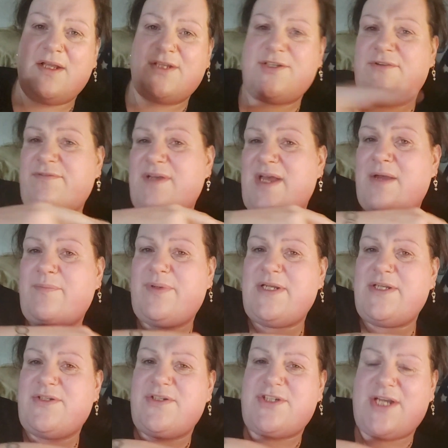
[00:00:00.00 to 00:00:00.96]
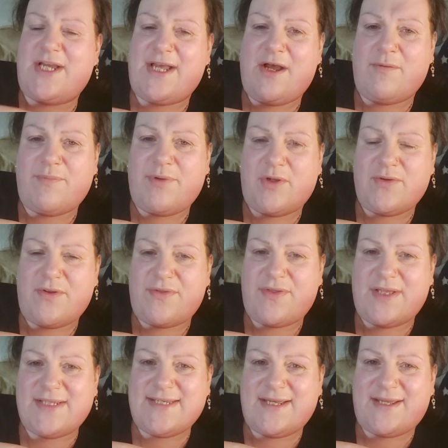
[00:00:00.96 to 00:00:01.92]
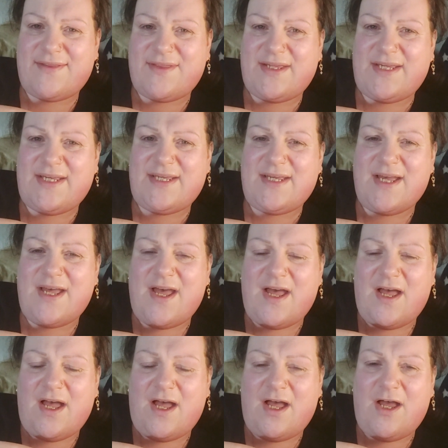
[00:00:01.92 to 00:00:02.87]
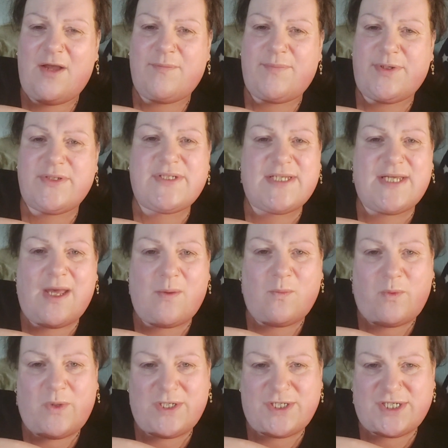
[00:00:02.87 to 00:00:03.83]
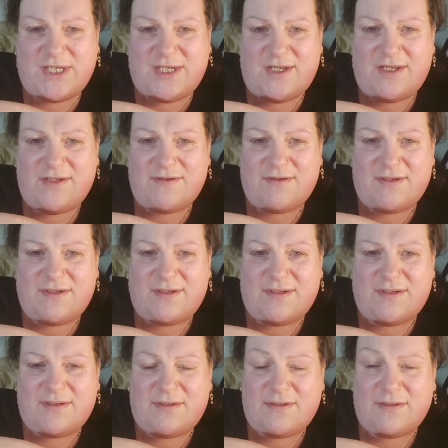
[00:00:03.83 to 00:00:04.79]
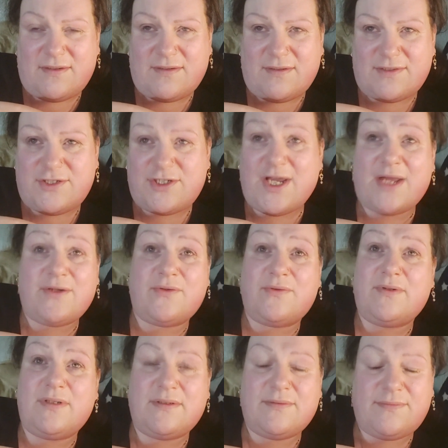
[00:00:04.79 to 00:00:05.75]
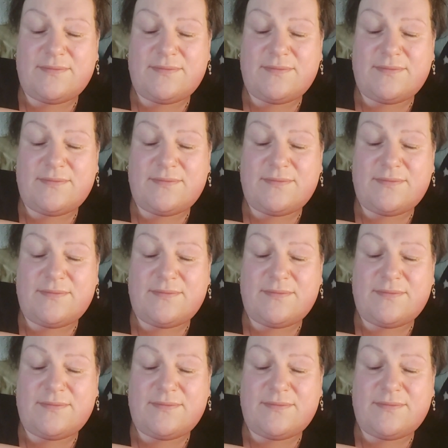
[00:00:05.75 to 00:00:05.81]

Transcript: Don't forget, please do check out Beyond Authentic, the Beauty and Witchy channel.